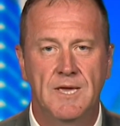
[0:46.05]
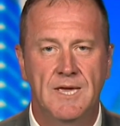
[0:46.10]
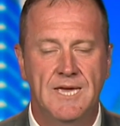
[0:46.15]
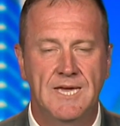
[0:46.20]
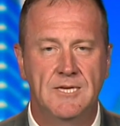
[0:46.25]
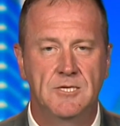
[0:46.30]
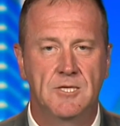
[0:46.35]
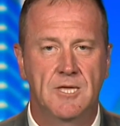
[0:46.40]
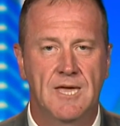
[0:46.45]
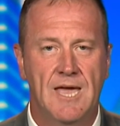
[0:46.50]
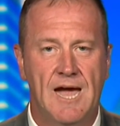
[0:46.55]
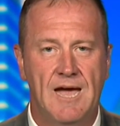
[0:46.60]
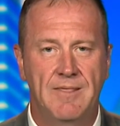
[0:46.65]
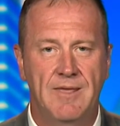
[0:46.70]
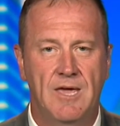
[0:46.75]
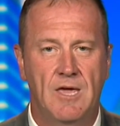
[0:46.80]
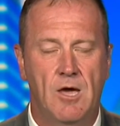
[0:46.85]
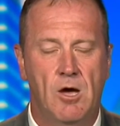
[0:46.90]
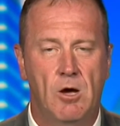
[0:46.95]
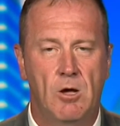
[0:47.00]
He's the guy
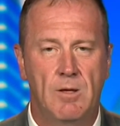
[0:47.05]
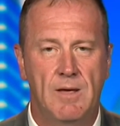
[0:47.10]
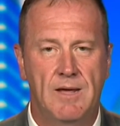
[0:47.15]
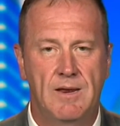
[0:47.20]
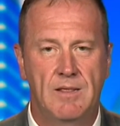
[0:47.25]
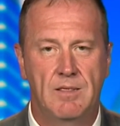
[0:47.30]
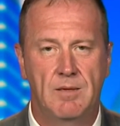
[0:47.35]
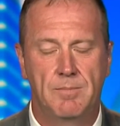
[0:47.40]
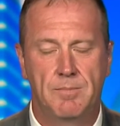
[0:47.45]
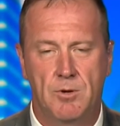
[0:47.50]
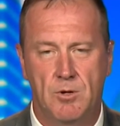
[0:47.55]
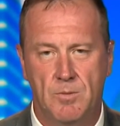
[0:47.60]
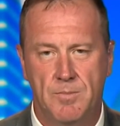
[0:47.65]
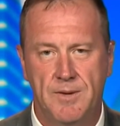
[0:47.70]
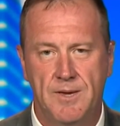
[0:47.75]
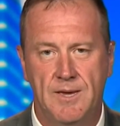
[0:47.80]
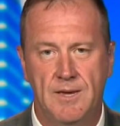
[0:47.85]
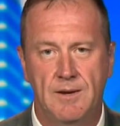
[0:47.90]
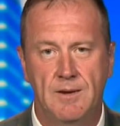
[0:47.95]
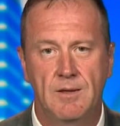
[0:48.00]
they call out of the
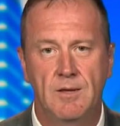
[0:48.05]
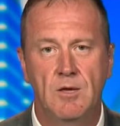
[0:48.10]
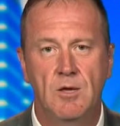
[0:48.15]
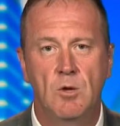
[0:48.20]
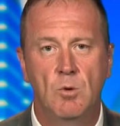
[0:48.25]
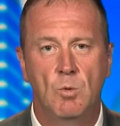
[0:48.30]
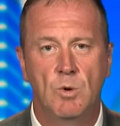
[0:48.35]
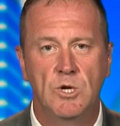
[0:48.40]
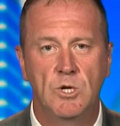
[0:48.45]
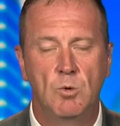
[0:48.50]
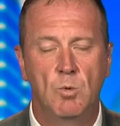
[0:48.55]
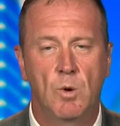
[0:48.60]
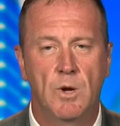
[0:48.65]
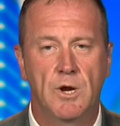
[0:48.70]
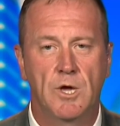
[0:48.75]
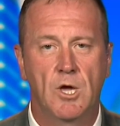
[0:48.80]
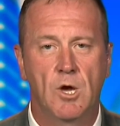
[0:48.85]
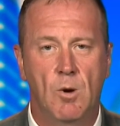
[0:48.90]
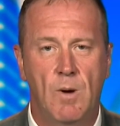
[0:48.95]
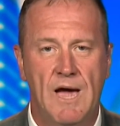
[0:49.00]
bullpen when you want
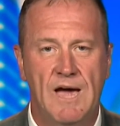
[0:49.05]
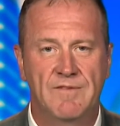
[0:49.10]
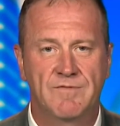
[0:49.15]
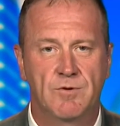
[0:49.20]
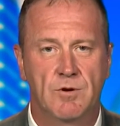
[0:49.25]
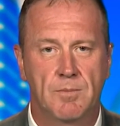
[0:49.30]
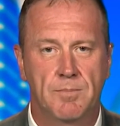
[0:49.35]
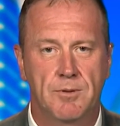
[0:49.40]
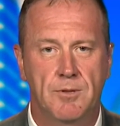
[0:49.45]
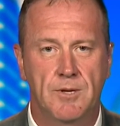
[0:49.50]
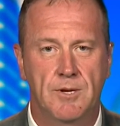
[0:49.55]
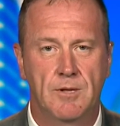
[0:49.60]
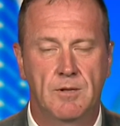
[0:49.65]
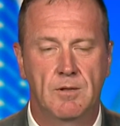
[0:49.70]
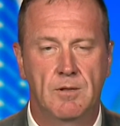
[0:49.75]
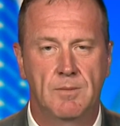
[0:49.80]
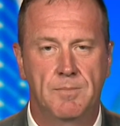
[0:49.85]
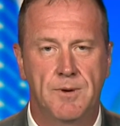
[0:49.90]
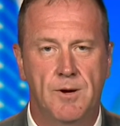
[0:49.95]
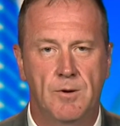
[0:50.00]
to go after a
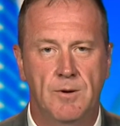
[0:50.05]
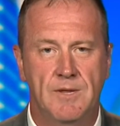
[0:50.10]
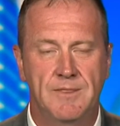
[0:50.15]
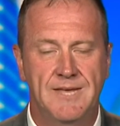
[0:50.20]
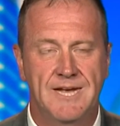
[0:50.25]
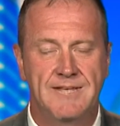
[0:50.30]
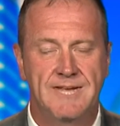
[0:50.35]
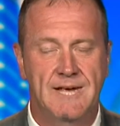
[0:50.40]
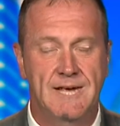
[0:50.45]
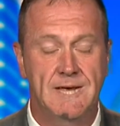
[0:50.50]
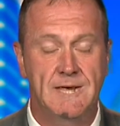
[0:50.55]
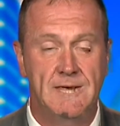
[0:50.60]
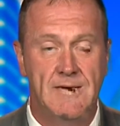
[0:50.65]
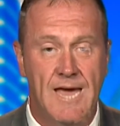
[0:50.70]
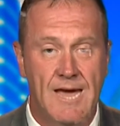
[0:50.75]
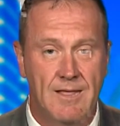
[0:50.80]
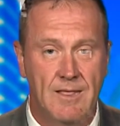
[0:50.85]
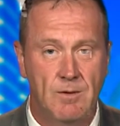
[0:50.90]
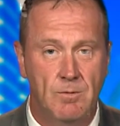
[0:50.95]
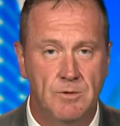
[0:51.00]
political opponent. That's
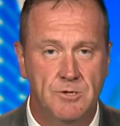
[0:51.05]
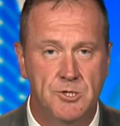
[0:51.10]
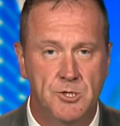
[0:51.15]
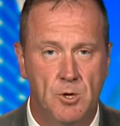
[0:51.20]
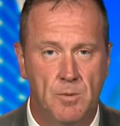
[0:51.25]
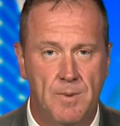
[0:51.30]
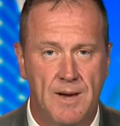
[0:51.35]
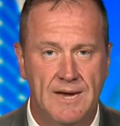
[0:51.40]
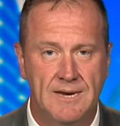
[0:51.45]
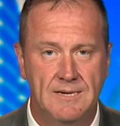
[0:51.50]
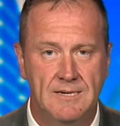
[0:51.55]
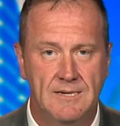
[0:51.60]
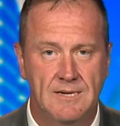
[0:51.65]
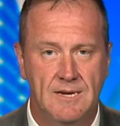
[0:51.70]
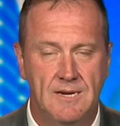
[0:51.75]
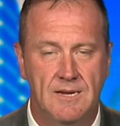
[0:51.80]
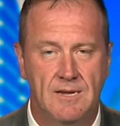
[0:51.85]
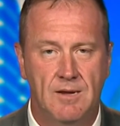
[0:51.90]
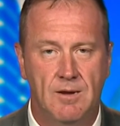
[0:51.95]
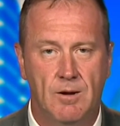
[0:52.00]
exactly what Joe Biden
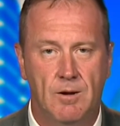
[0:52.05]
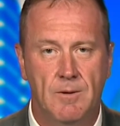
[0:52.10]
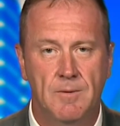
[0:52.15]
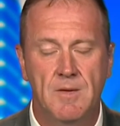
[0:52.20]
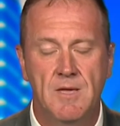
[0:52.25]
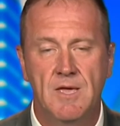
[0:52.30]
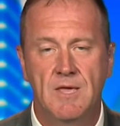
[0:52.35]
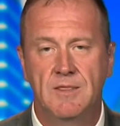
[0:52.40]
did here.